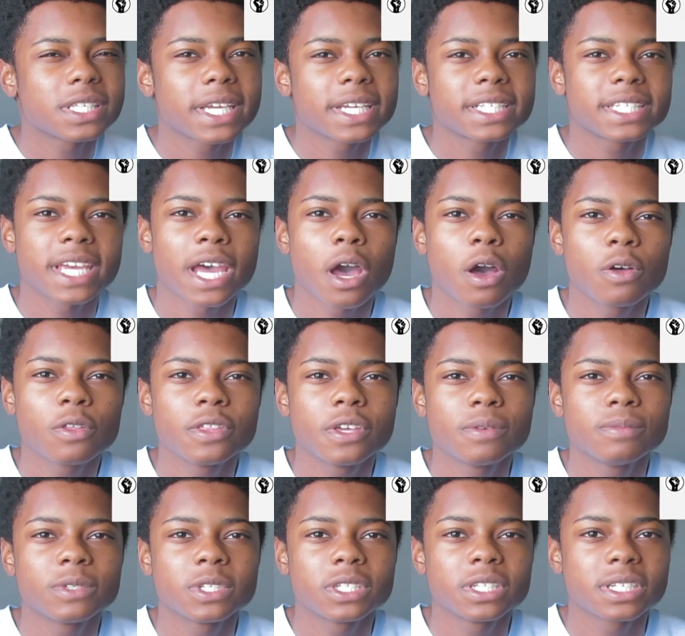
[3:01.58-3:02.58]
like tell
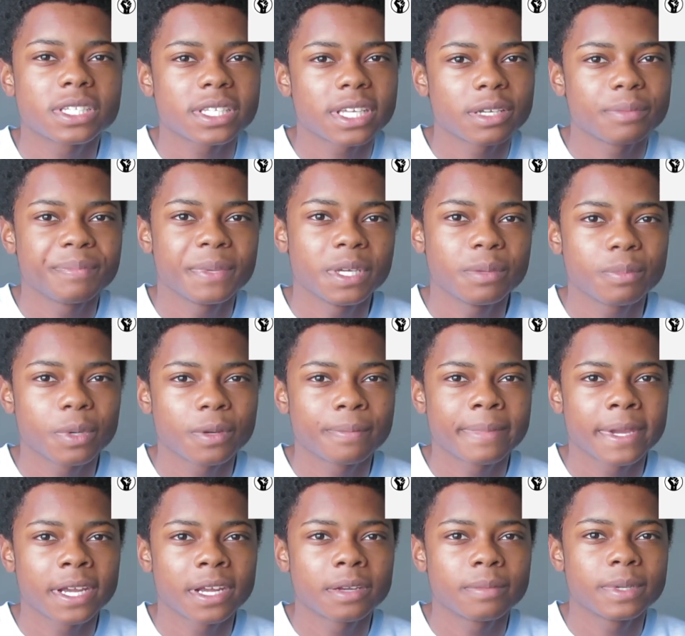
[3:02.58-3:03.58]
them to just like be
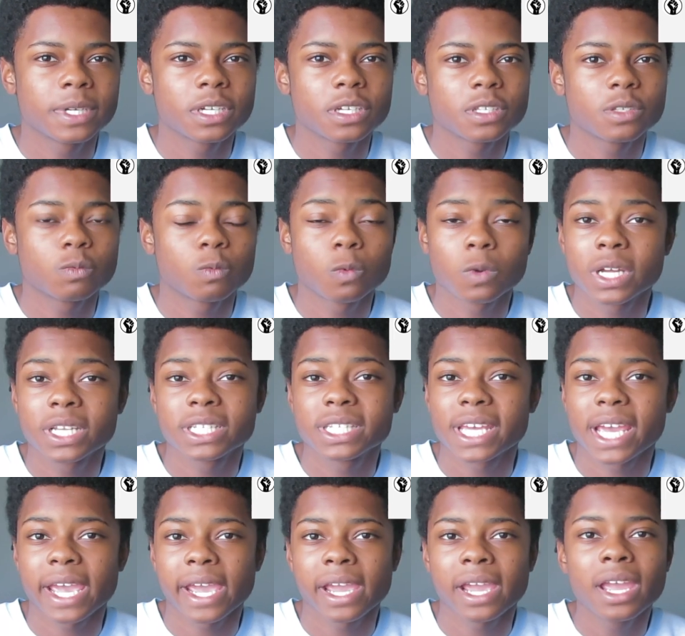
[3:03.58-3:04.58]
prepared, because one
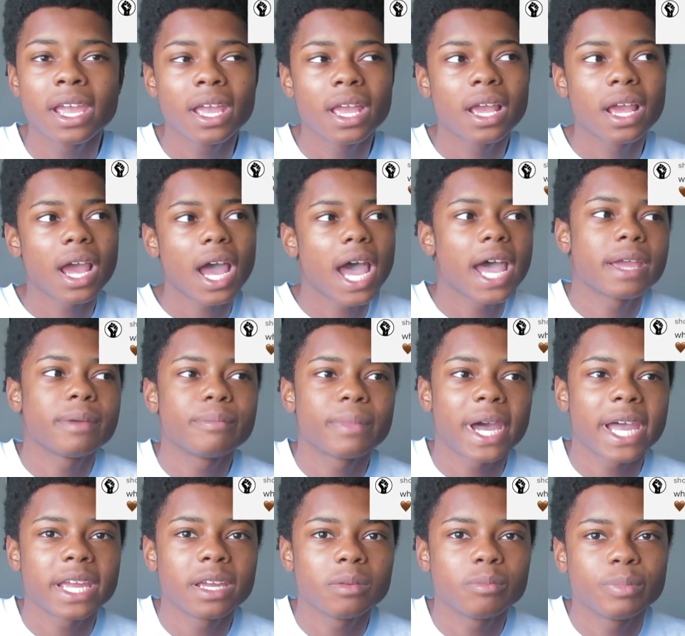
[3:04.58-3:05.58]
day I
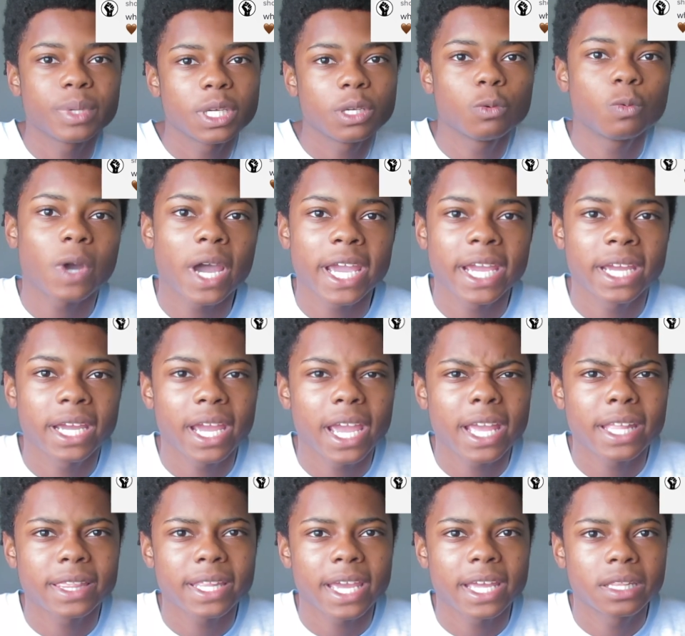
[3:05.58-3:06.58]
might be white
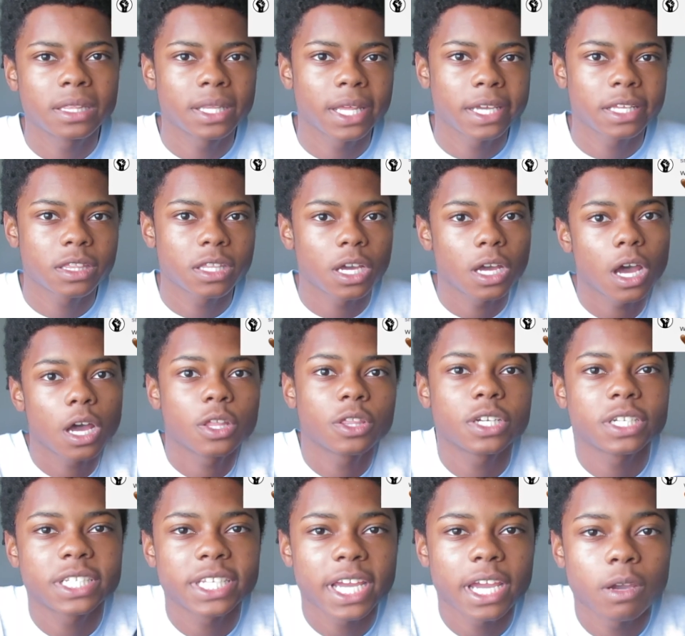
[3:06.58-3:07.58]
and then like the
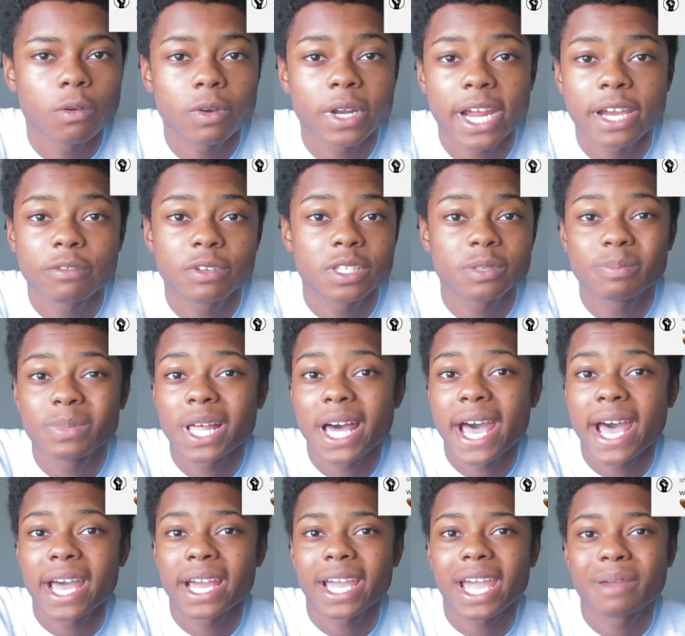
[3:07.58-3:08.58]
other day when I was
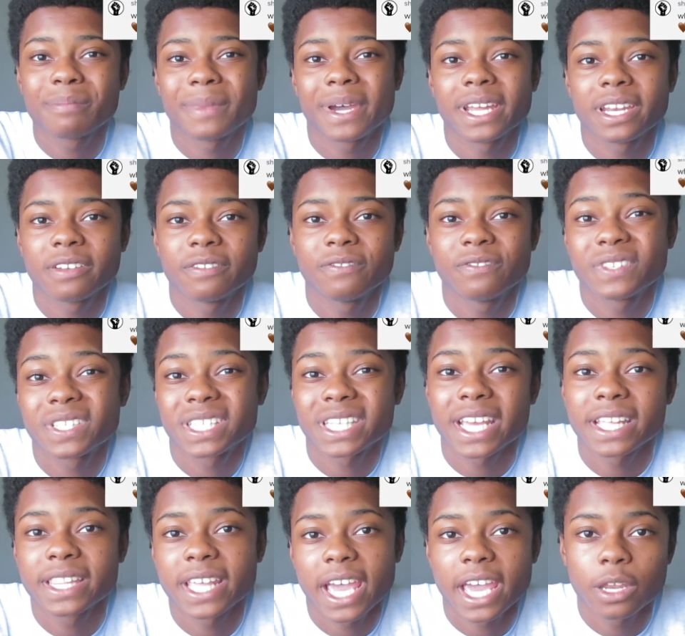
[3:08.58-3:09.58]
black I might have
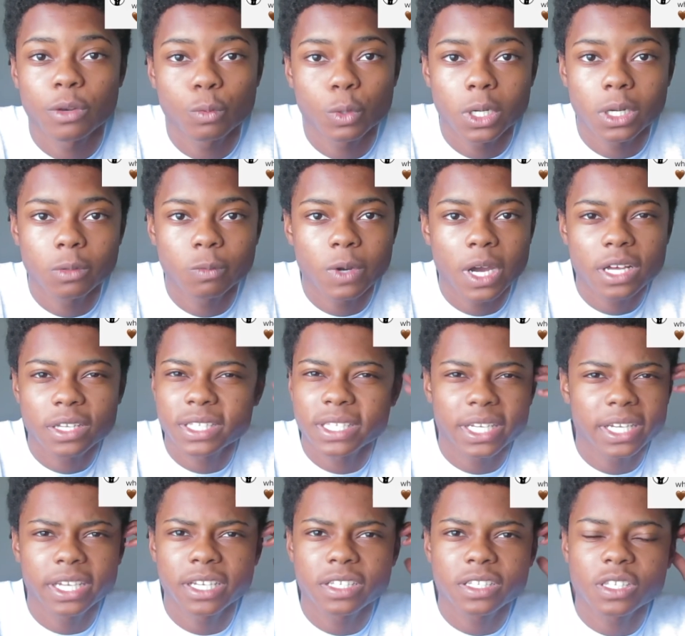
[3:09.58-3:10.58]
said the N-word while
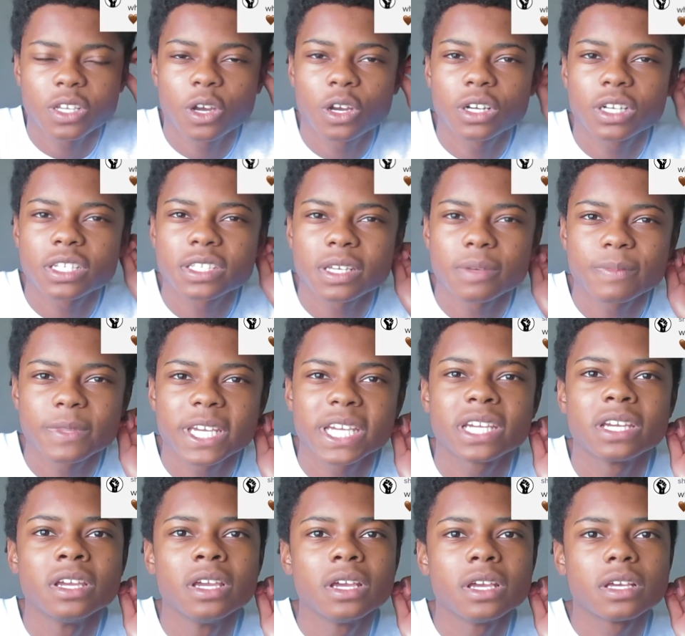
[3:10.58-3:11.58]
singing a song or
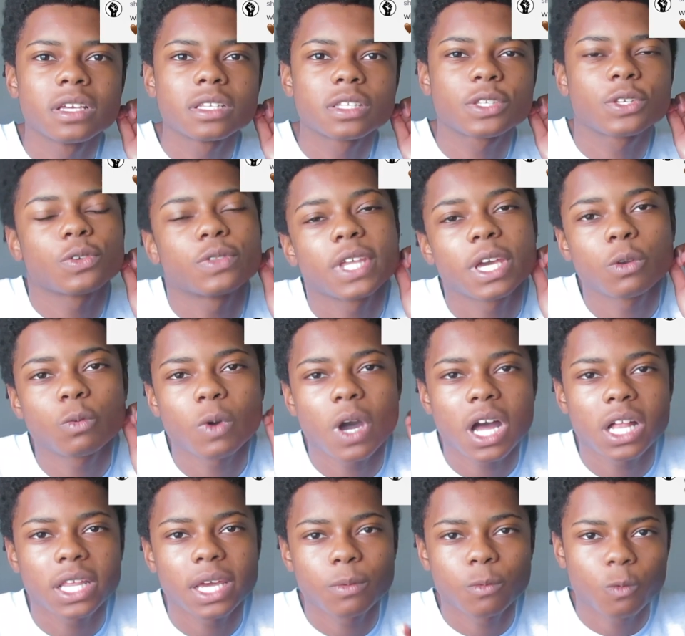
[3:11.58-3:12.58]
something. So then
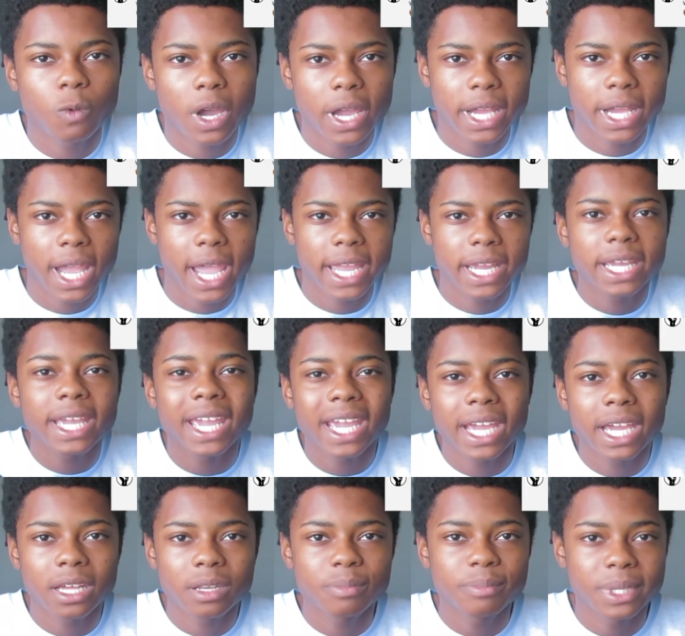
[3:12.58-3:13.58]
while I'm white I
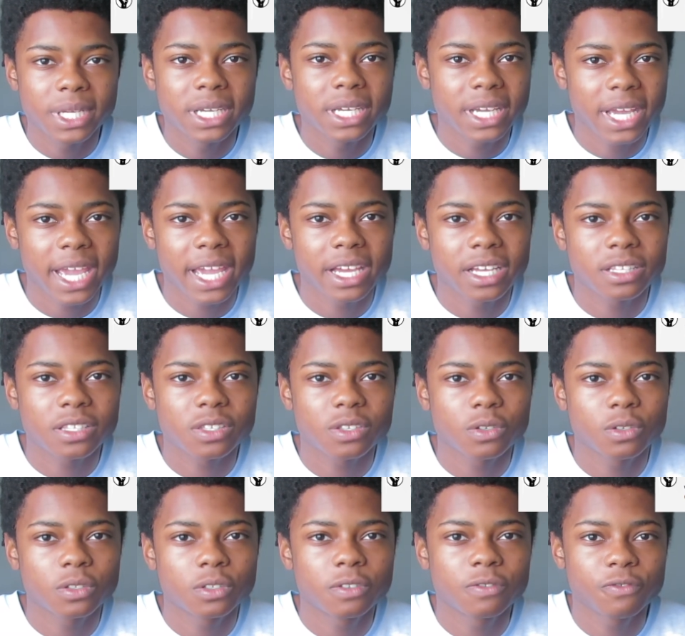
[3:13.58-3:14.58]
can be
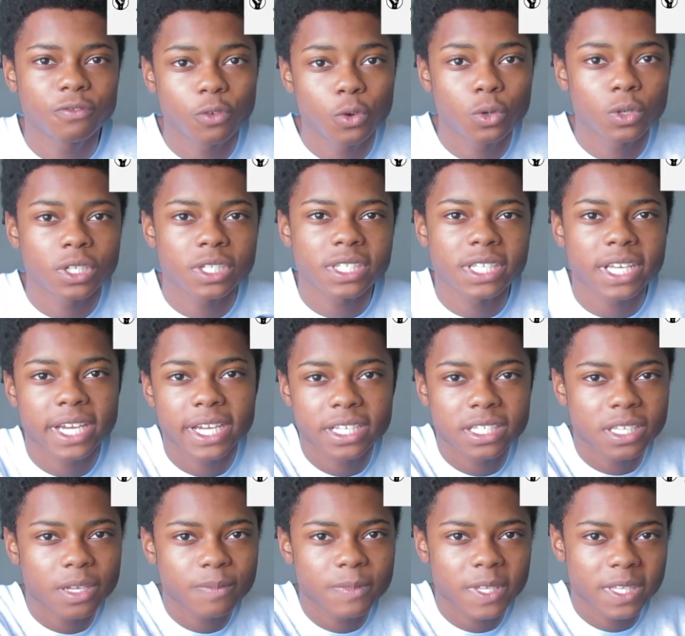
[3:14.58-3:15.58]
canceled for saying
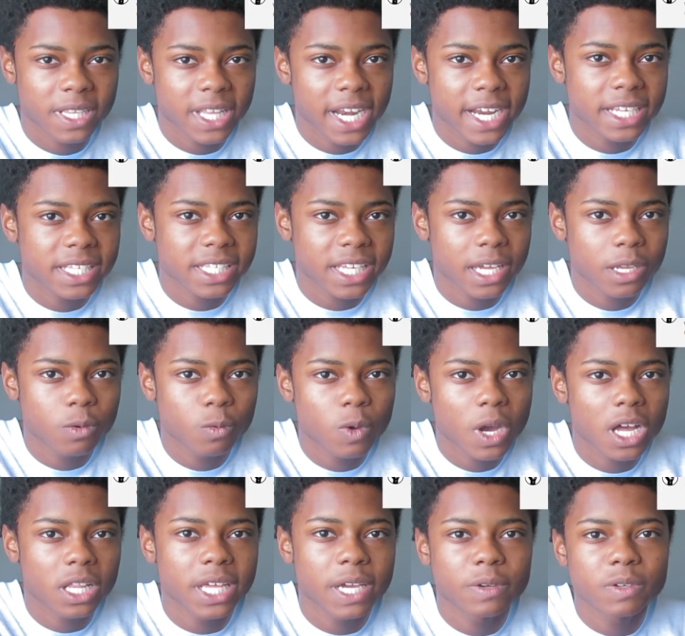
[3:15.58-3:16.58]
something that I said
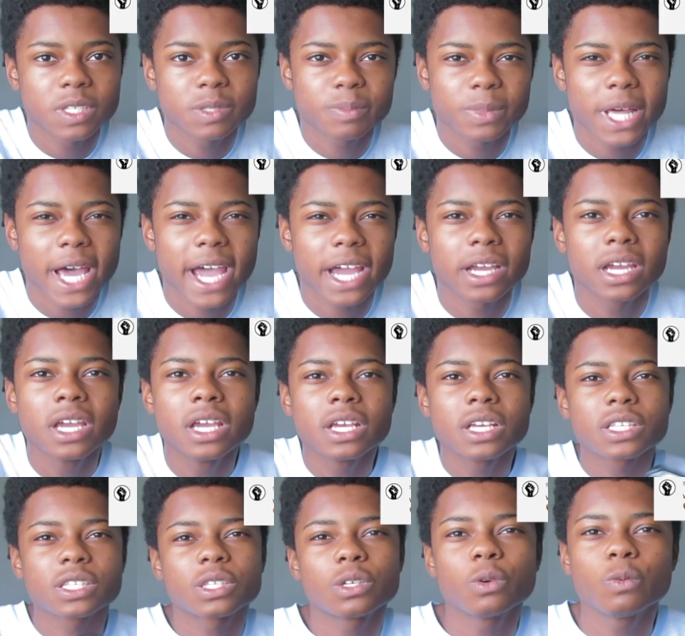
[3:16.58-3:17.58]
while I was black.
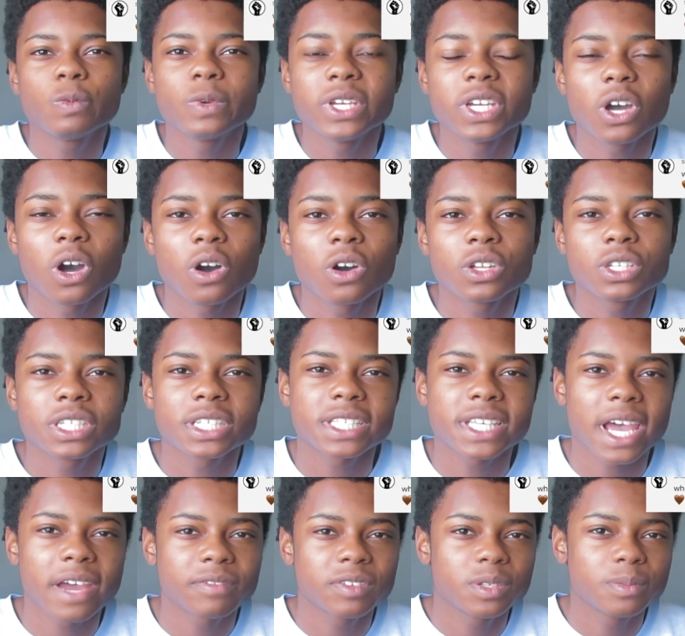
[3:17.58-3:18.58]
So we all just
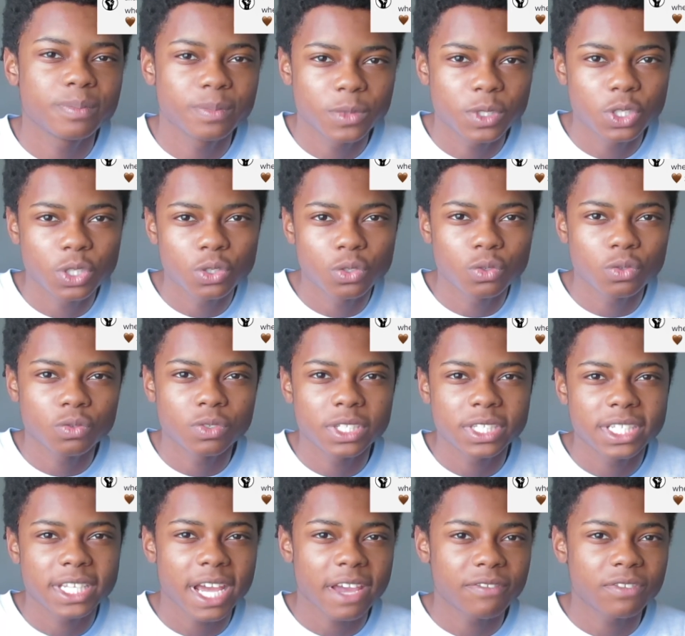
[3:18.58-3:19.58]
have to
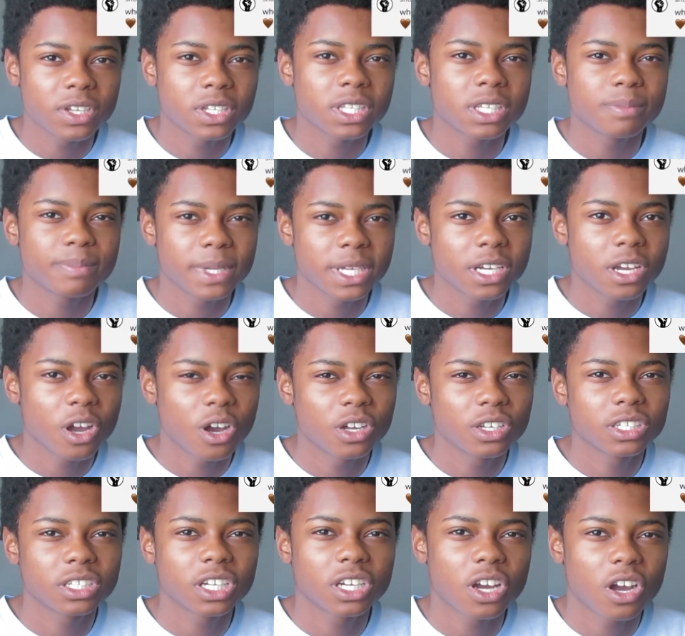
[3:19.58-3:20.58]
definitely be
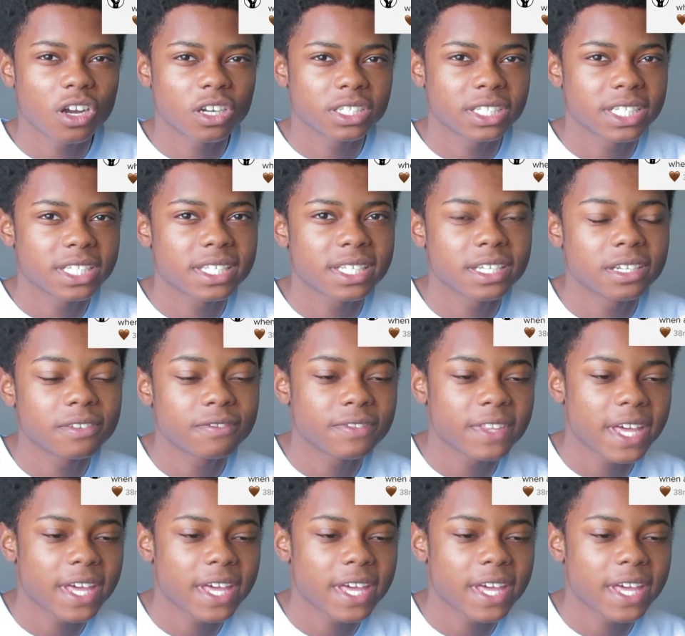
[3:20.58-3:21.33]
cognizant of